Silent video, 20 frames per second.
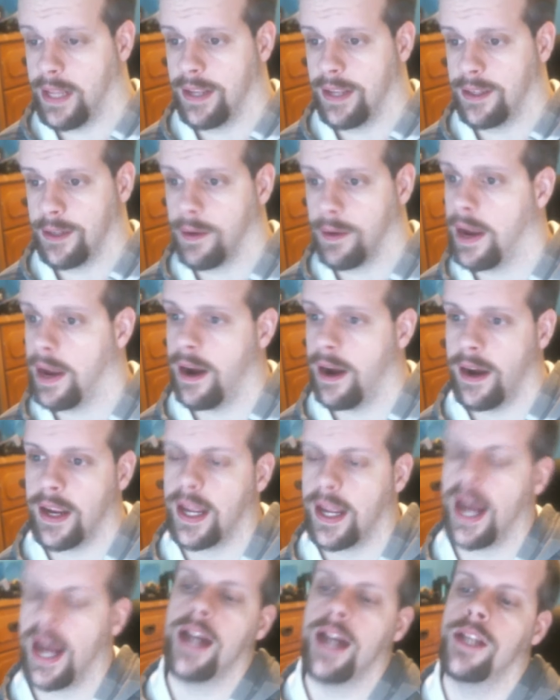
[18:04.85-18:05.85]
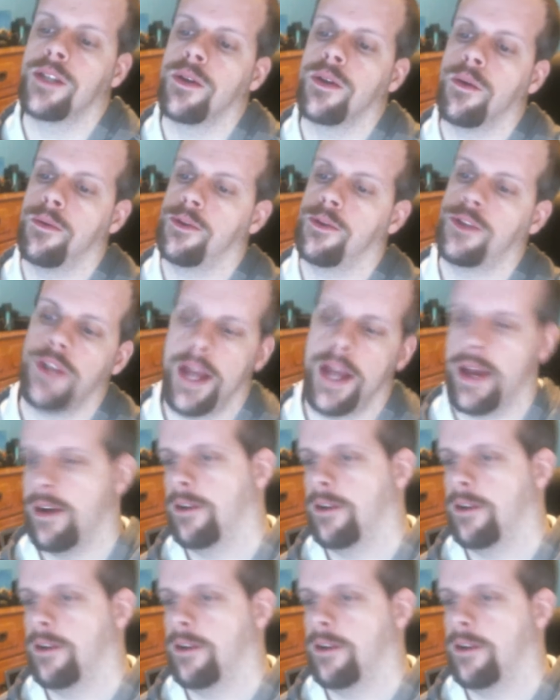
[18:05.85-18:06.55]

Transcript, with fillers: So Eric got his own channel